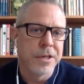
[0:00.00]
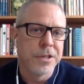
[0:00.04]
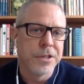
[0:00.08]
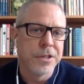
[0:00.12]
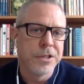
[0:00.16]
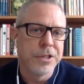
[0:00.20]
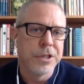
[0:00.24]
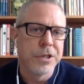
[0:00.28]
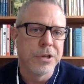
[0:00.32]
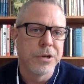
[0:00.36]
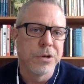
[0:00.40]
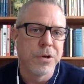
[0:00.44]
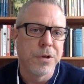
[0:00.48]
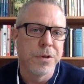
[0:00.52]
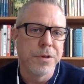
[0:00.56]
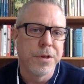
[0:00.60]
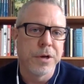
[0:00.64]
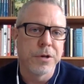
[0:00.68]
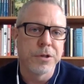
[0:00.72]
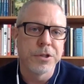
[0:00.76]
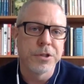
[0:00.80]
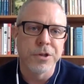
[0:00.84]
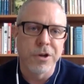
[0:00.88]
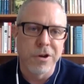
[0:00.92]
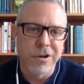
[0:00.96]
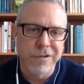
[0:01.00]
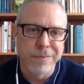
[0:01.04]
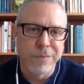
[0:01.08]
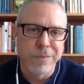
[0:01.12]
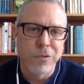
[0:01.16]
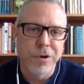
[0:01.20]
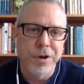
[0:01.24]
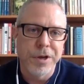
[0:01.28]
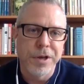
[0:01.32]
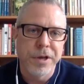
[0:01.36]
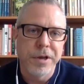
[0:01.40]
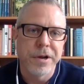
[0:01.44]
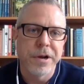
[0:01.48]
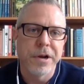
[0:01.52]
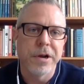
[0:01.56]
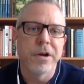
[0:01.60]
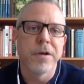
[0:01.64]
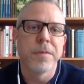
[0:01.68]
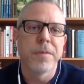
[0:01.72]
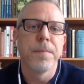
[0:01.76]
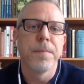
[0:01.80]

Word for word: until their sophomore year.